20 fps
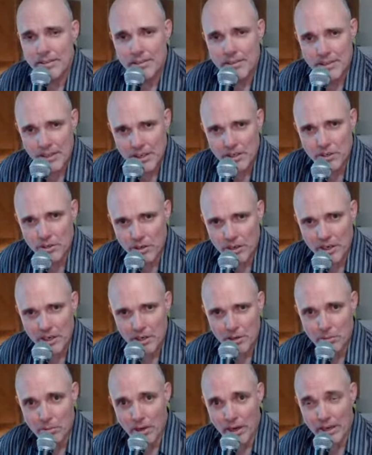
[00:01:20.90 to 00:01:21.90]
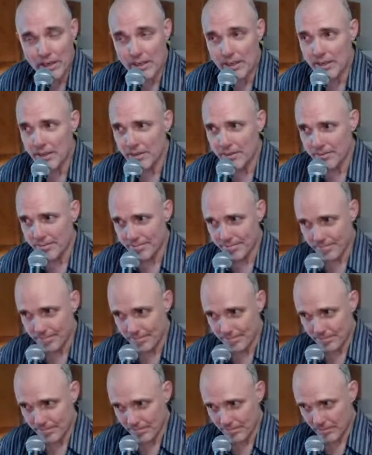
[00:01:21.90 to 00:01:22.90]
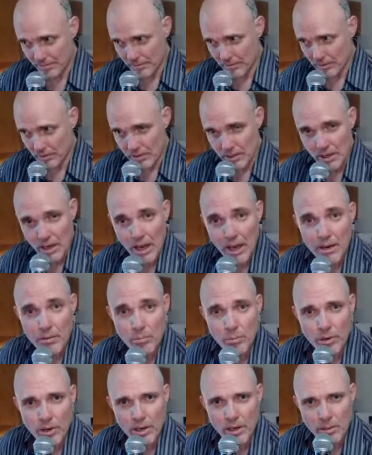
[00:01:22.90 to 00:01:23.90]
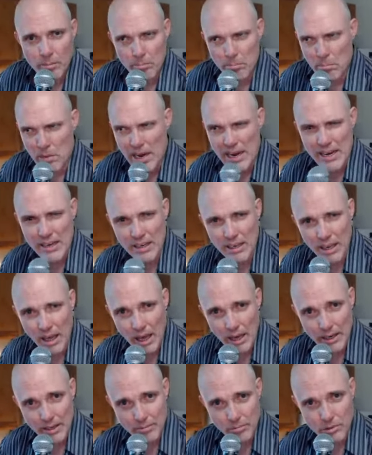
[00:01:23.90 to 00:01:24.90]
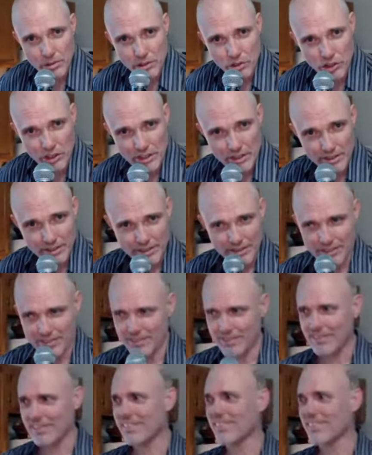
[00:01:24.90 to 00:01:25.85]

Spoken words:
get your gear ready. Tonight we're going to mainline with Jesus.